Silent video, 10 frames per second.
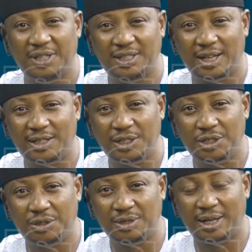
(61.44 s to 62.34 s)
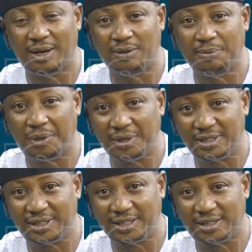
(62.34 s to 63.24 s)
we discuss issues around
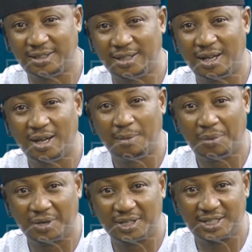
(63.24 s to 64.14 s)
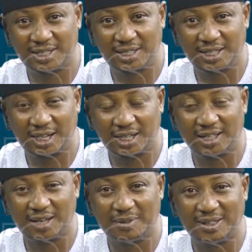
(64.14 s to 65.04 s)
politics, policy and
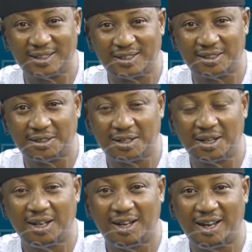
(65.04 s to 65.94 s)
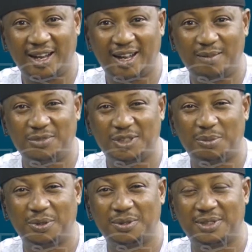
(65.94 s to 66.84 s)
governance. I am
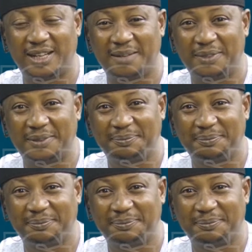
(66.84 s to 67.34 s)
Shafiu Salama.